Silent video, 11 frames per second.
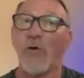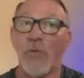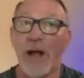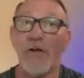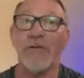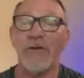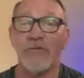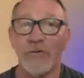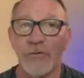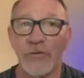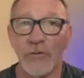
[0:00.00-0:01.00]
well that you
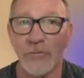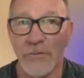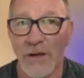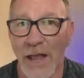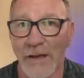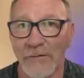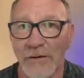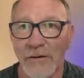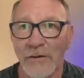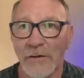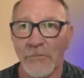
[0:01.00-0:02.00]
do, not
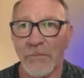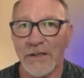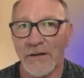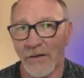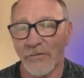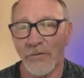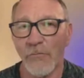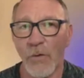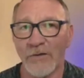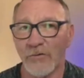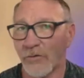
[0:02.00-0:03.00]
because of
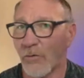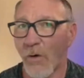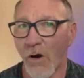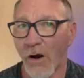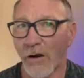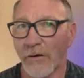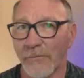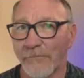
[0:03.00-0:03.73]
what you are.